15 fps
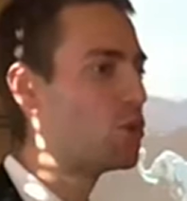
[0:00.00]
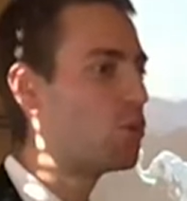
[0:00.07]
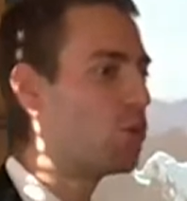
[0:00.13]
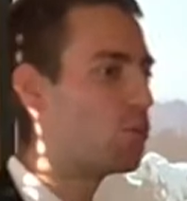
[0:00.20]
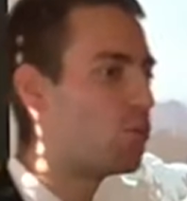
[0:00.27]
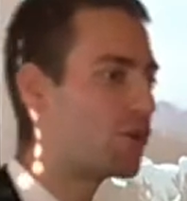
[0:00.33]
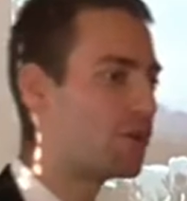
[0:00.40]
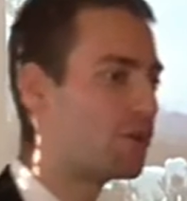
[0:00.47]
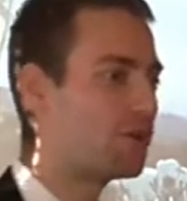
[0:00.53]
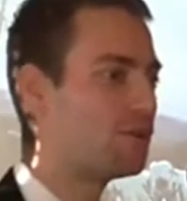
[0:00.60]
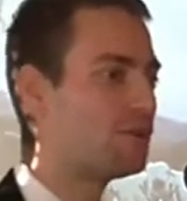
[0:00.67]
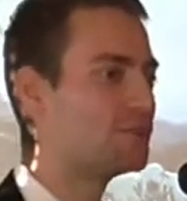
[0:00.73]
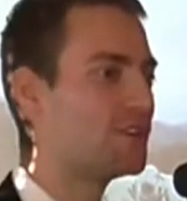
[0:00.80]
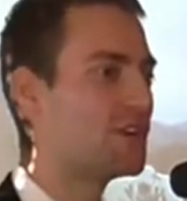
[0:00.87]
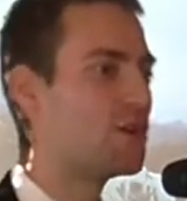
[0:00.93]
a
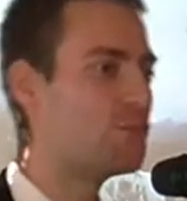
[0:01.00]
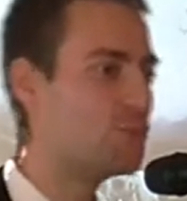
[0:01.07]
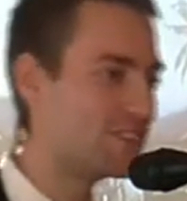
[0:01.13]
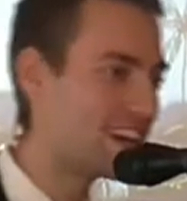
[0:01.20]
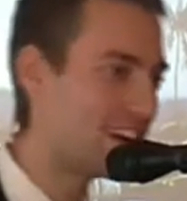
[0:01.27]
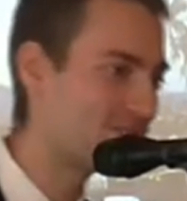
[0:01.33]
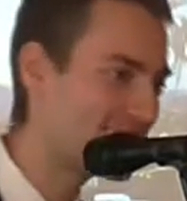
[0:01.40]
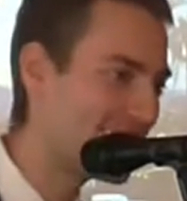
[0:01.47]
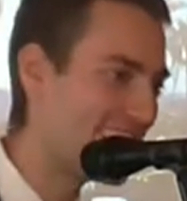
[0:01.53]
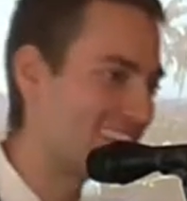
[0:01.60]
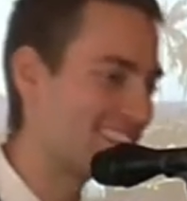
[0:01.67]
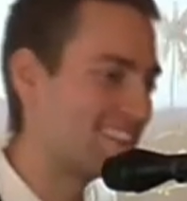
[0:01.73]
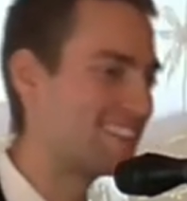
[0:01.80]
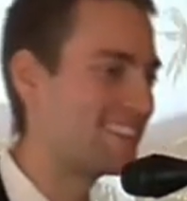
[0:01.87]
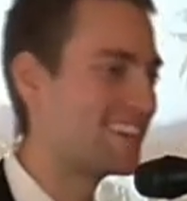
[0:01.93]
world without death.